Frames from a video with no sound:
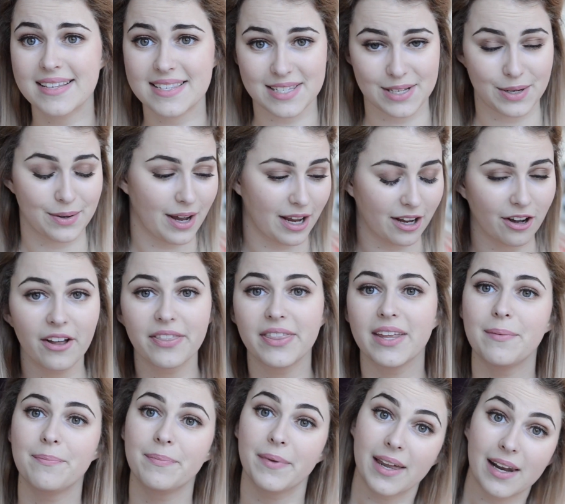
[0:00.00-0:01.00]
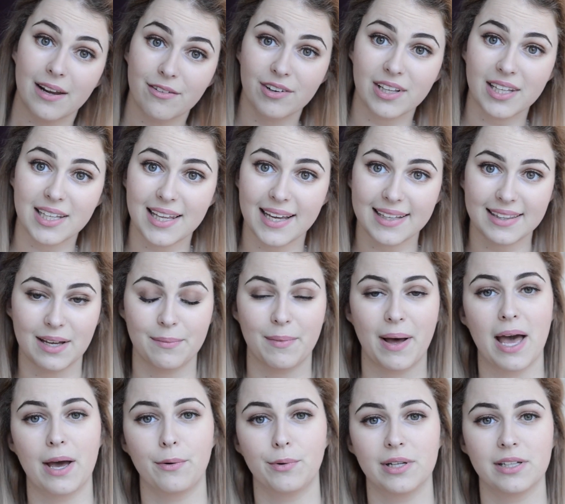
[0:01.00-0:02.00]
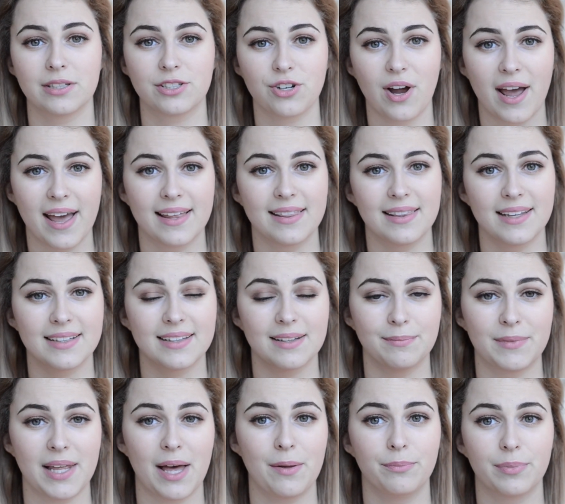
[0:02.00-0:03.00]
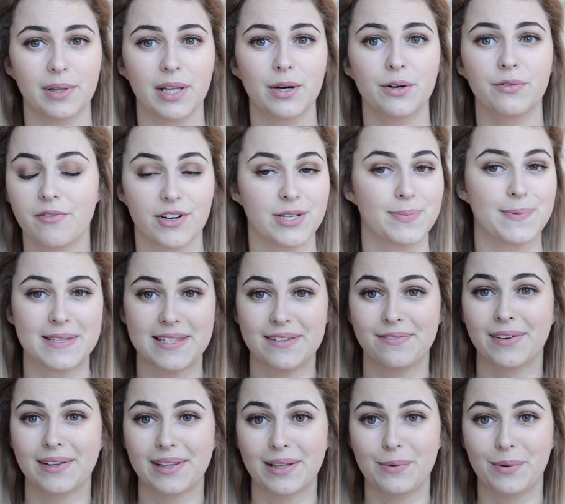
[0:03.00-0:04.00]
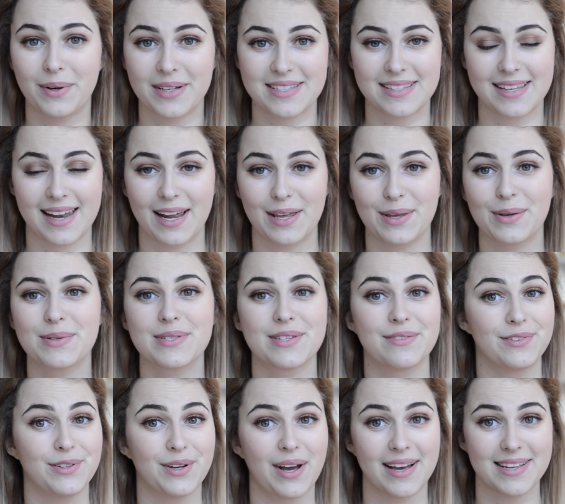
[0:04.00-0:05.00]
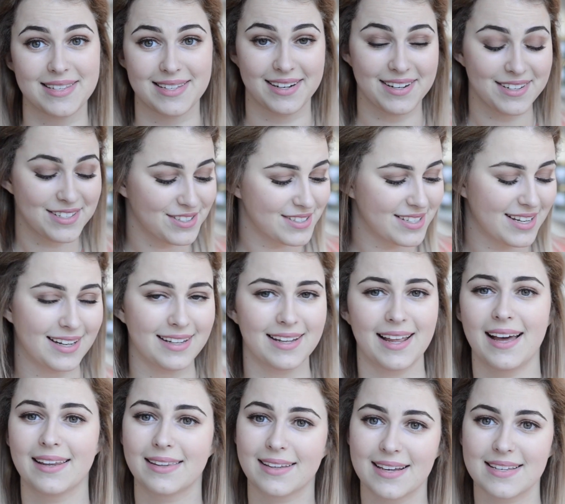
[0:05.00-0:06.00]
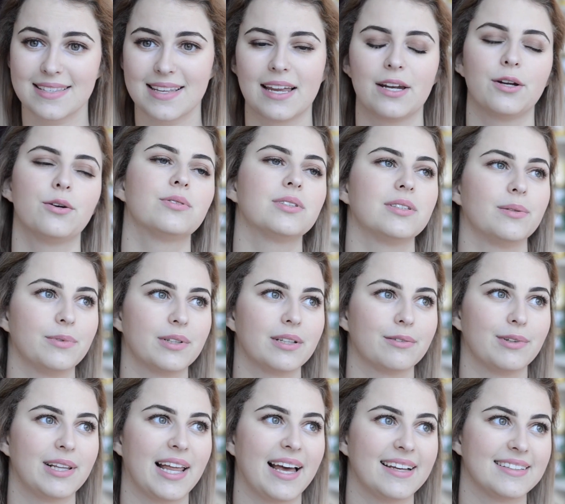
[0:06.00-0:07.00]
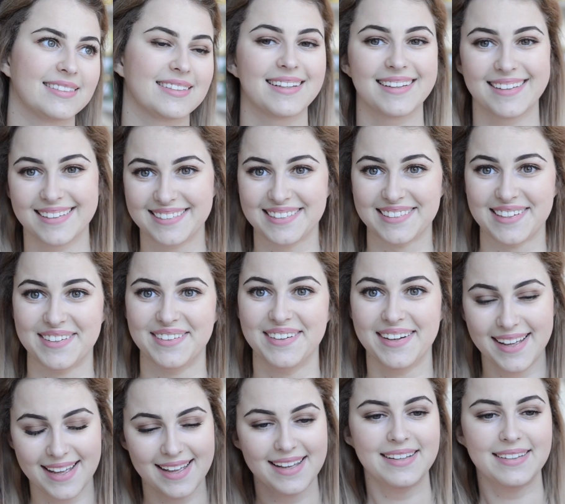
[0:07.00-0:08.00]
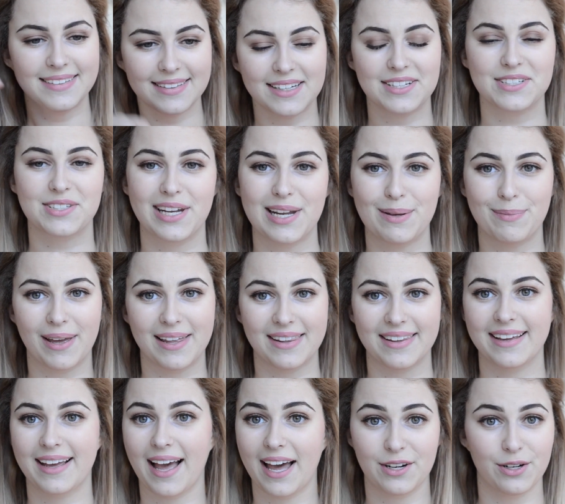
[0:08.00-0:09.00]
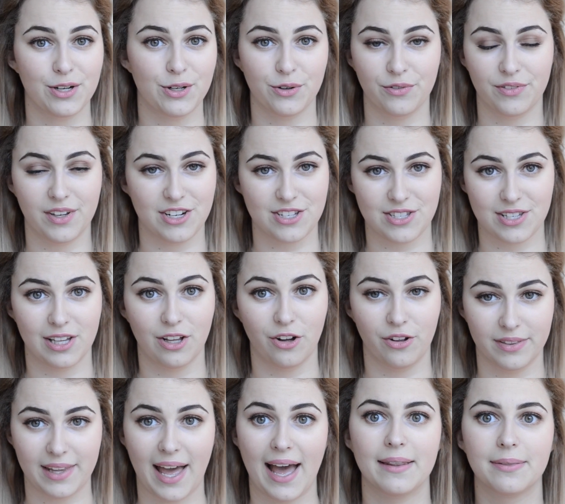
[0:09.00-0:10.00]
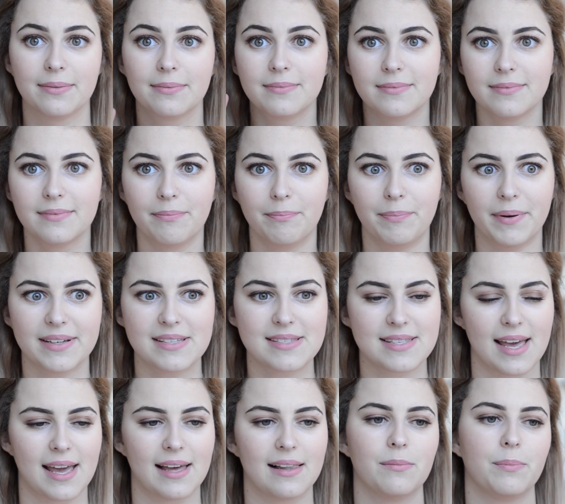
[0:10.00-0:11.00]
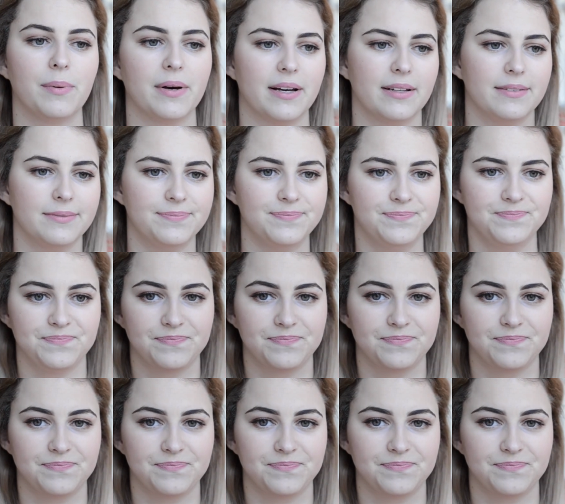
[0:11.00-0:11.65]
So I got them and I really like them. I will try and link them down below for specifically ones that I use if you guys are interested in that, because I know someone will ask. So there's gonna be a link. I don't know if they're still on that big sale, but...